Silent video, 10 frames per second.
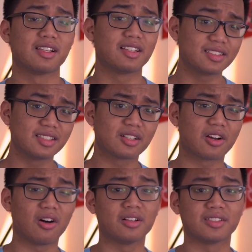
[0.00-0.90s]
this is a
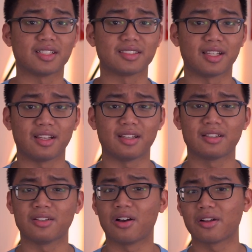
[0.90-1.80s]
college essay,
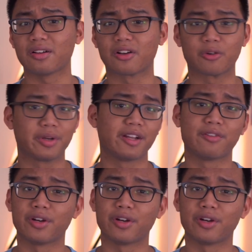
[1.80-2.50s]
not a creative